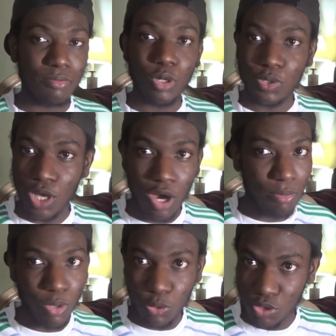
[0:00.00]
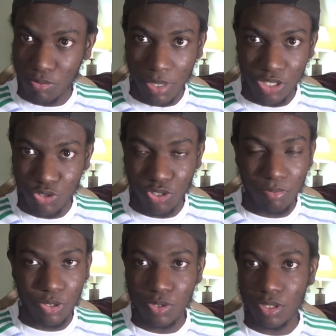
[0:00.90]
most mainstream
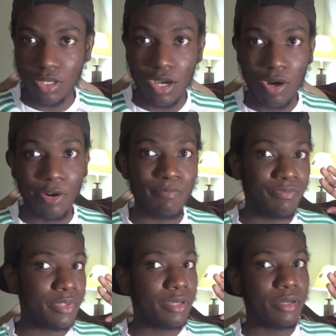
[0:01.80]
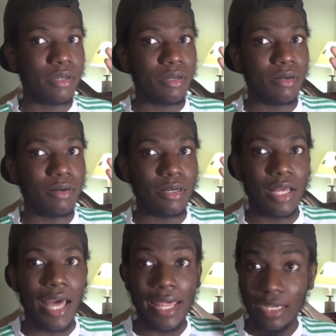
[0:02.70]
music are.
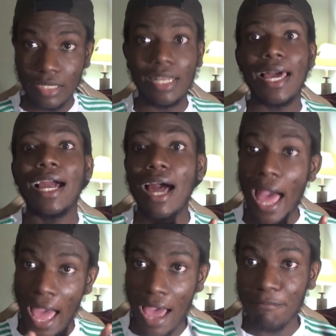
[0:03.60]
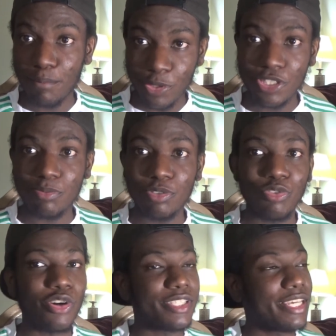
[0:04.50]
And like I preached
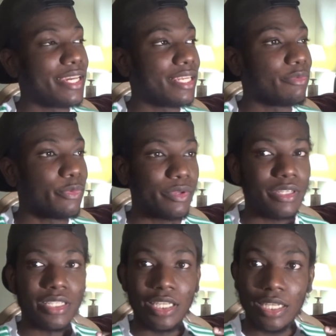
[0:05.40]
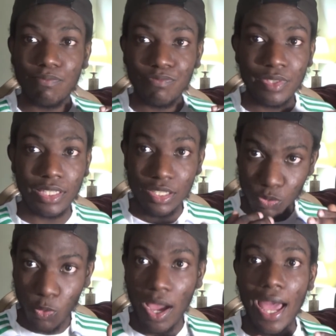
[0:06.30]
before saying.
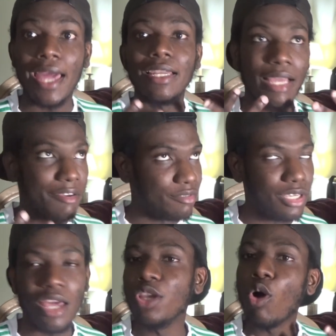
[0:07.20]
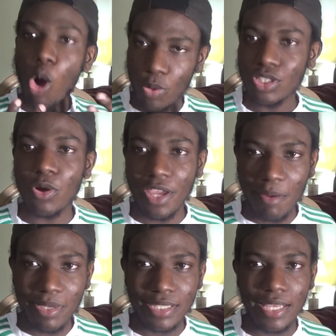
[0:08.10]
This why, and you're always gonna
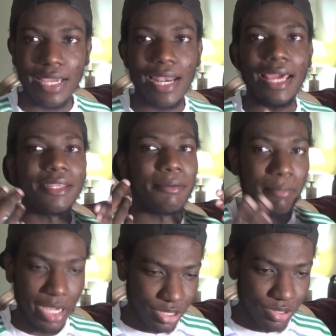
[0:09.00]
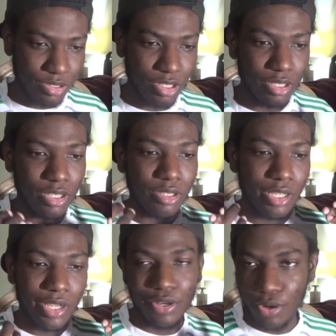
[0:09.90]
hear me say, like, the
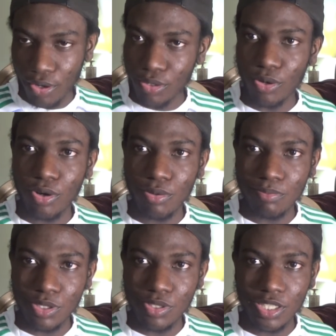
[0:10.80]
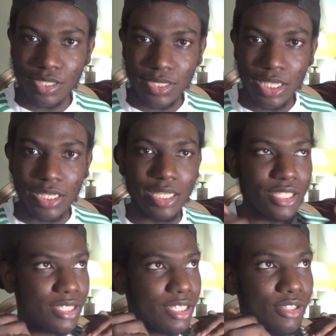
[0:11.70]
nerdcore music scene
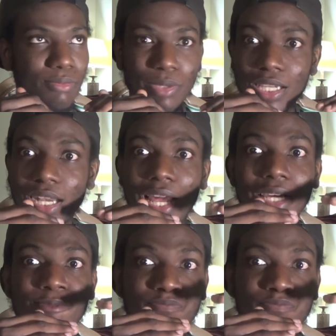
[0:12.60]
could be like